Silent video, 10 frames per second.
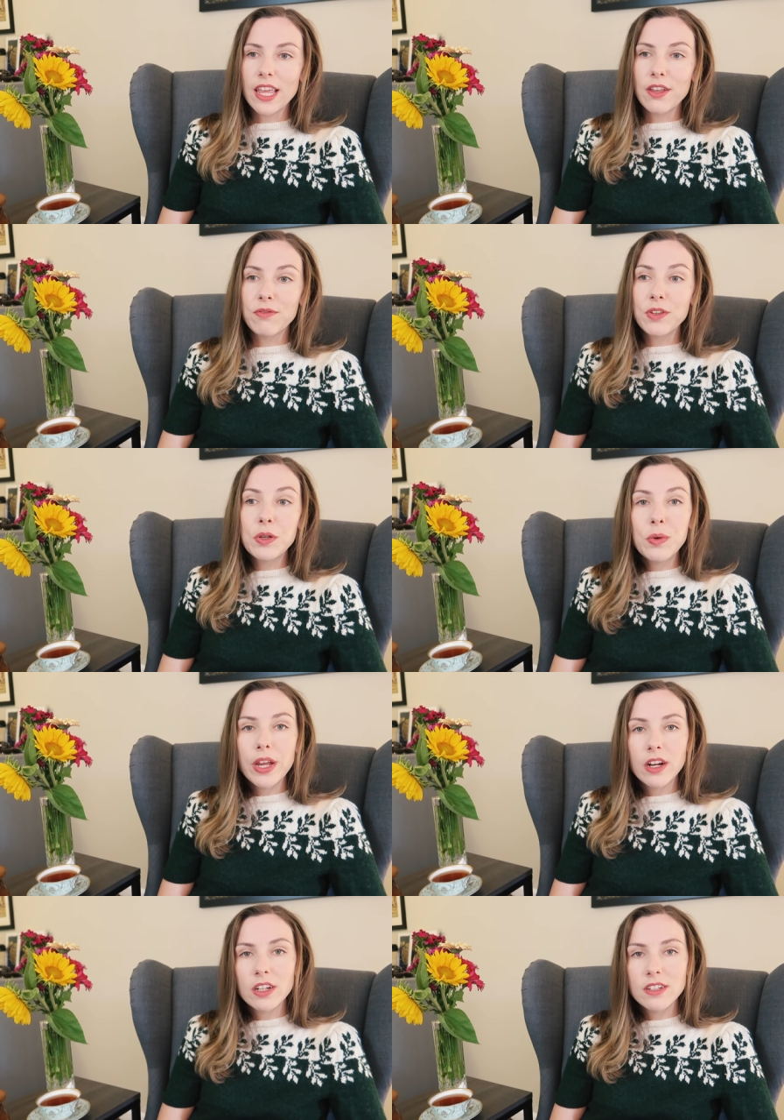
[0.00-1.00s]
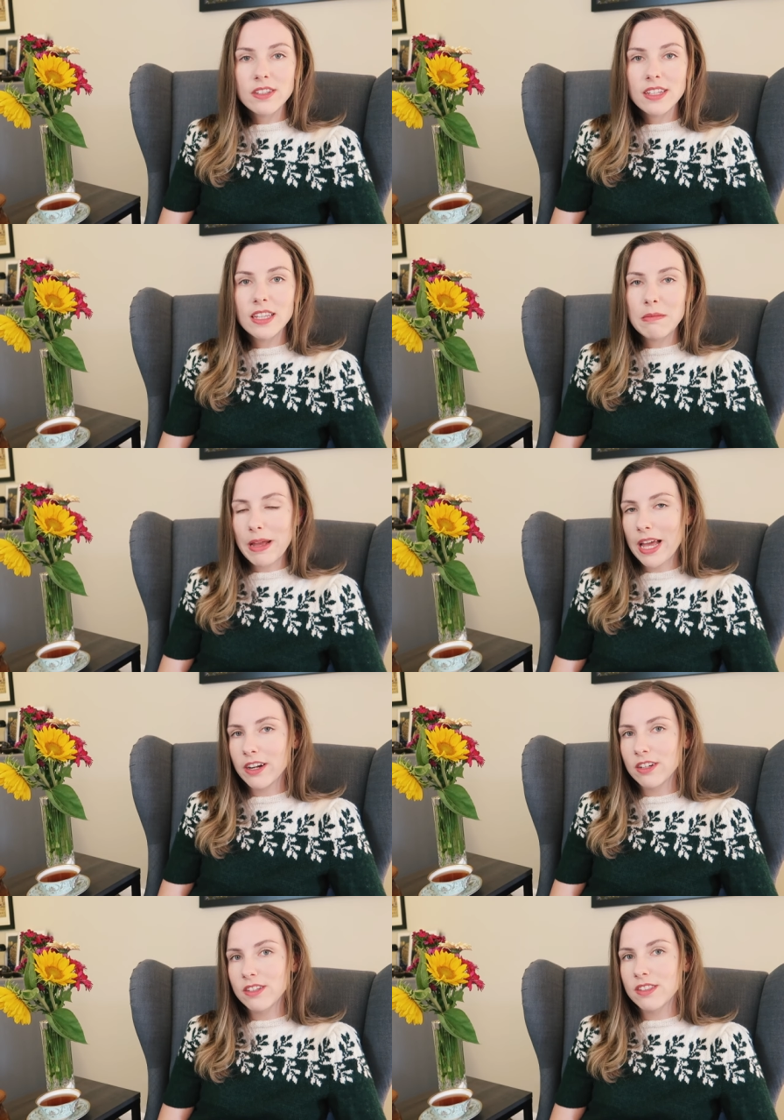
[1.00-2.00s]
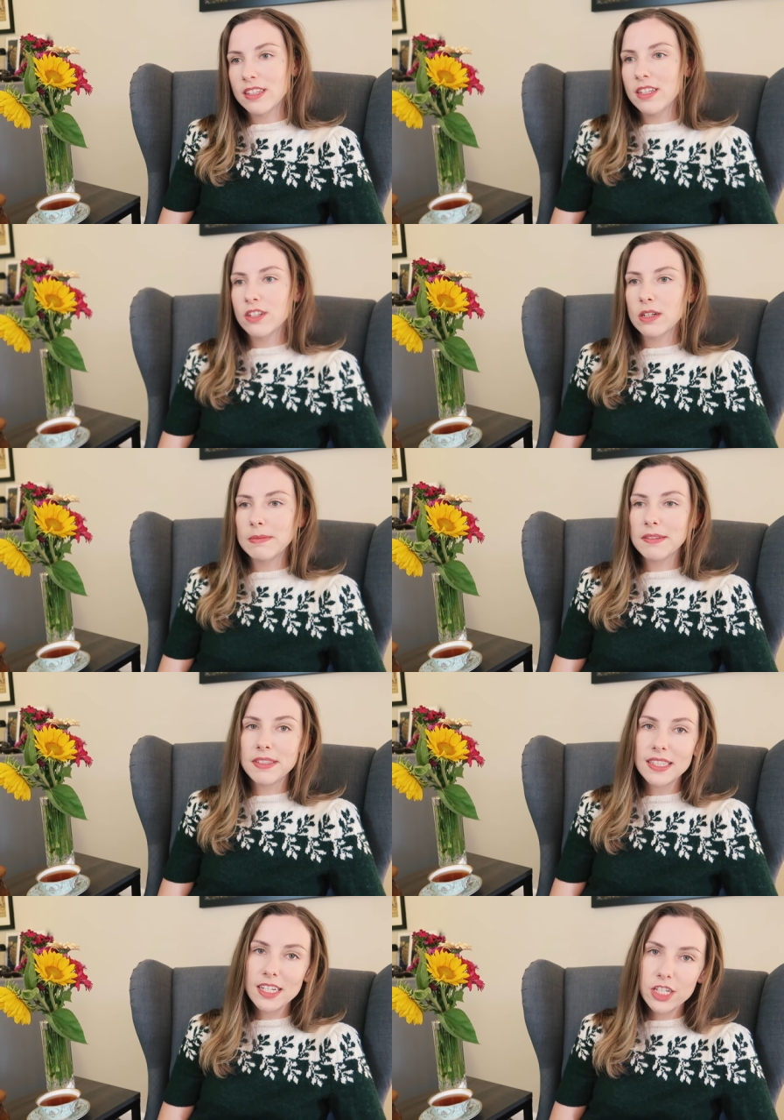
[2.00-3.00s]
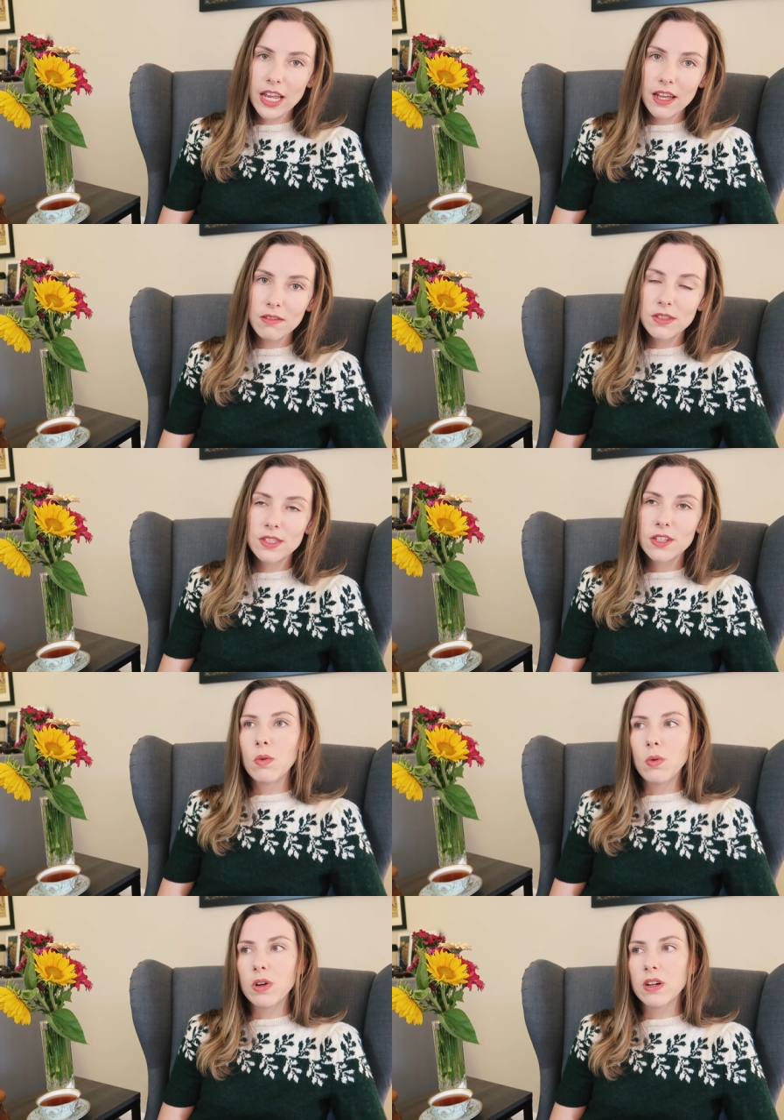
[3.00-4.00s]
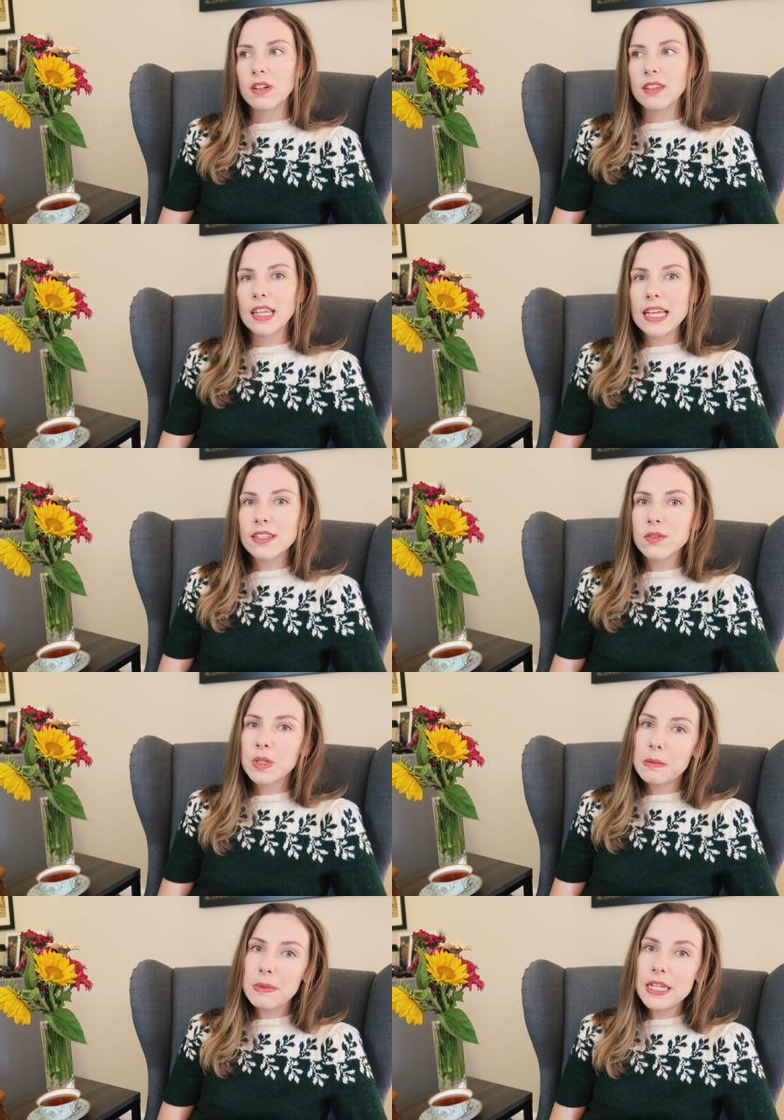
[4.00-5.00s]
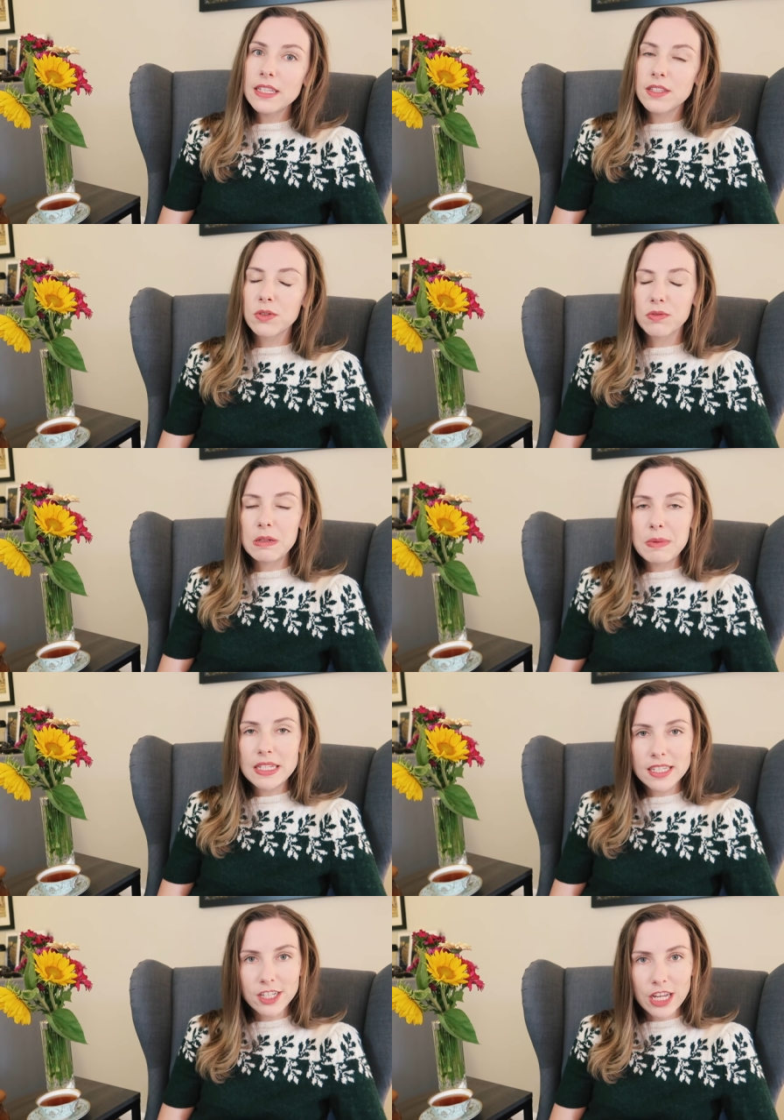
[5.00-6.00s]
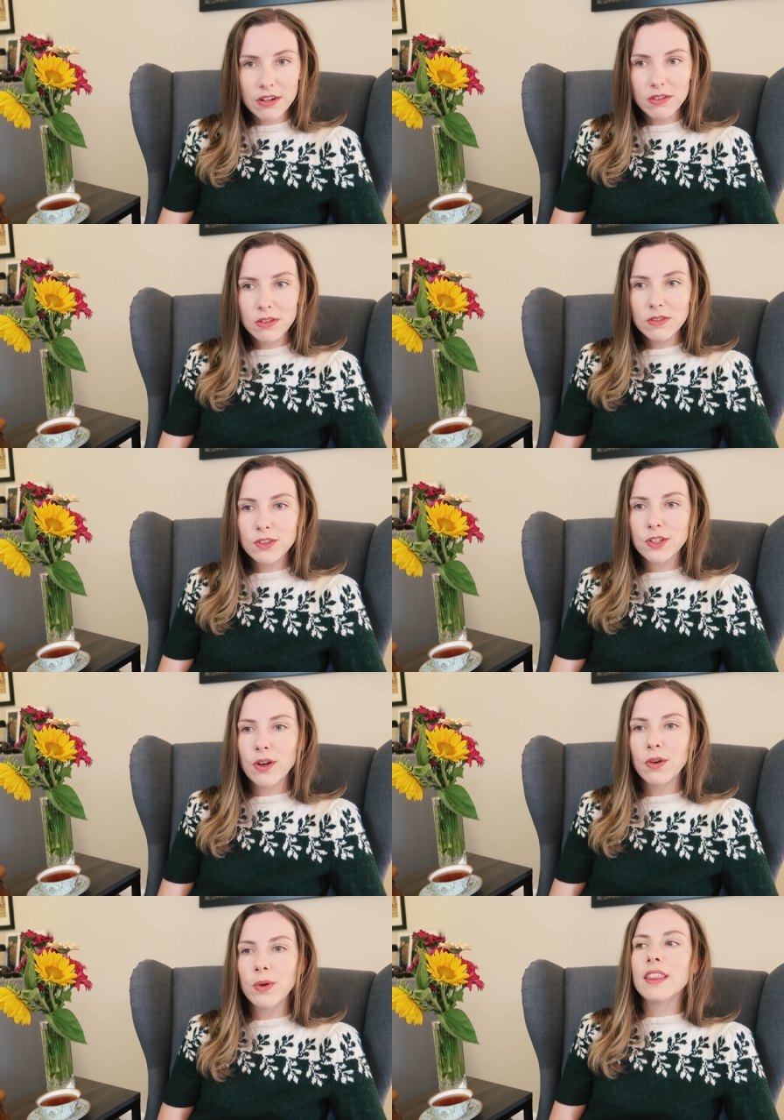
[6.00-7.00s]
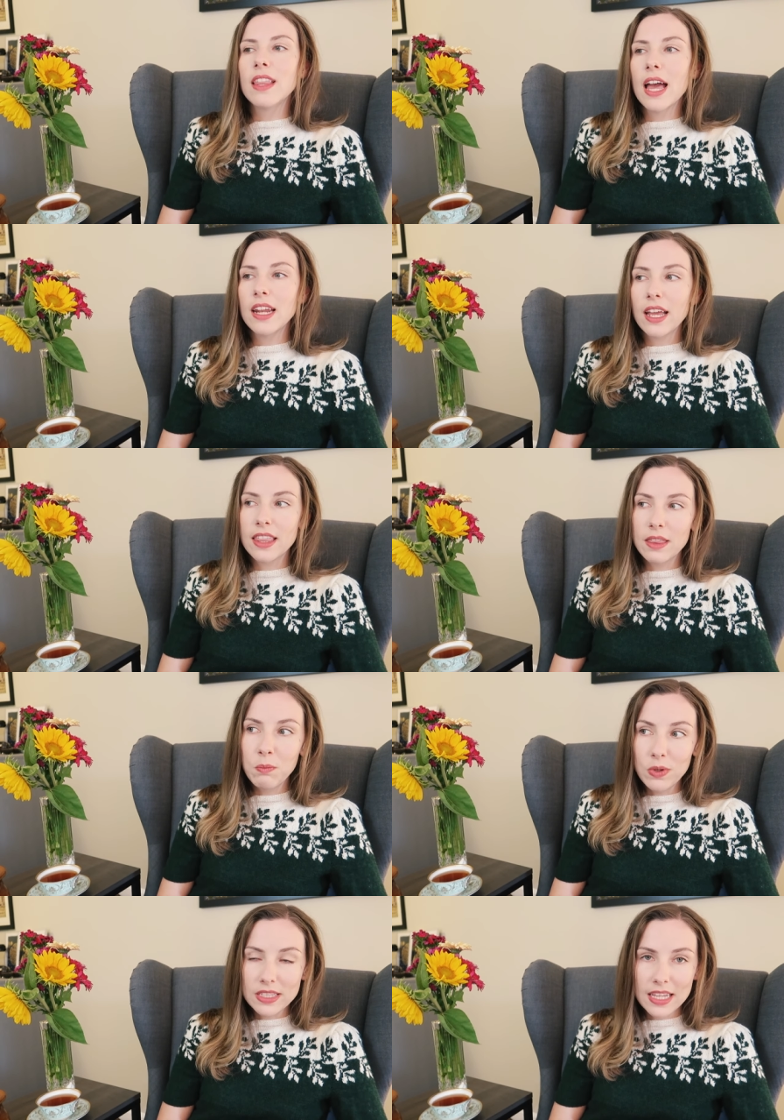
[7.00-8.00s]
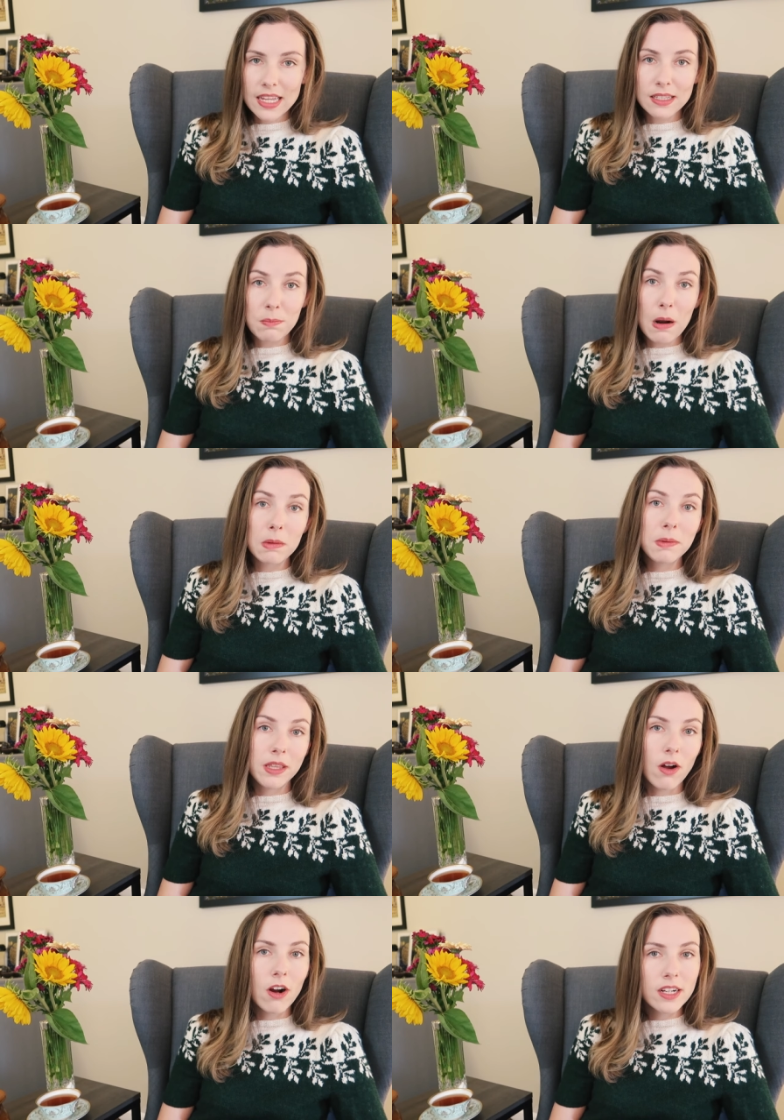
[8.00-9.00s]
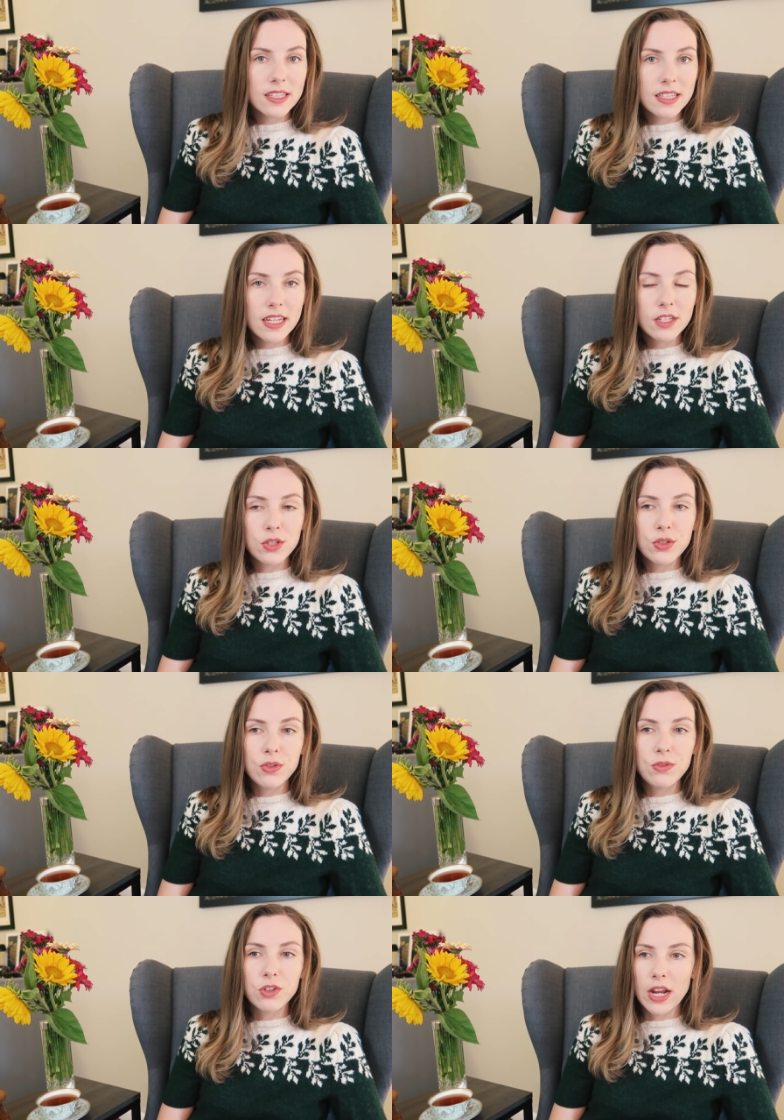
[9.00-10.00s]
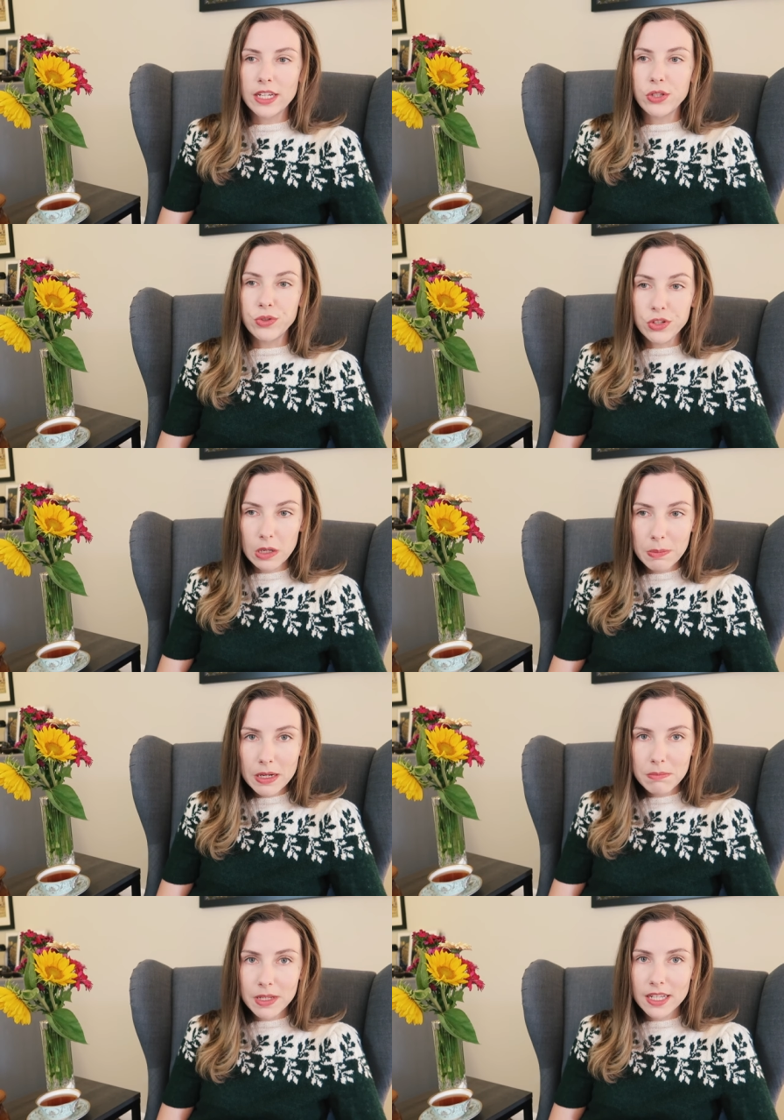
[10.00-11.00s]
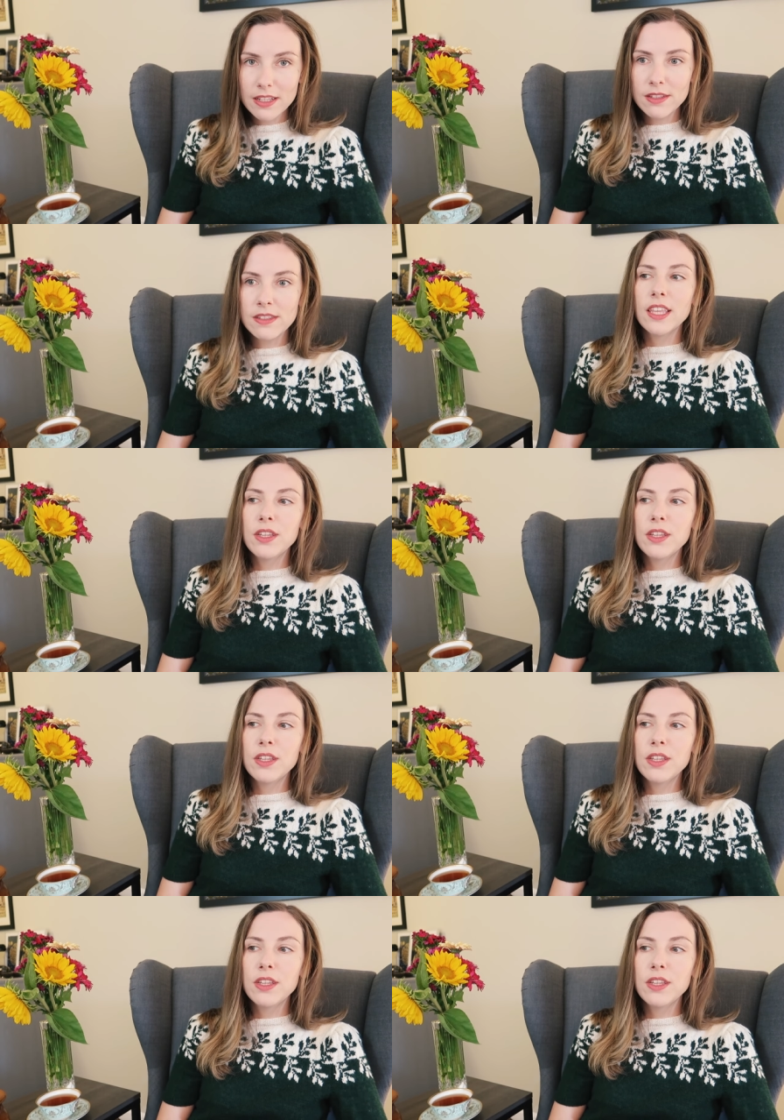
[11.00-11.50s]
a few errors in the patterns in terms of stitch counts or lace repeats or repeats in general. So that I would say is probably the hardest thing to try to interpret because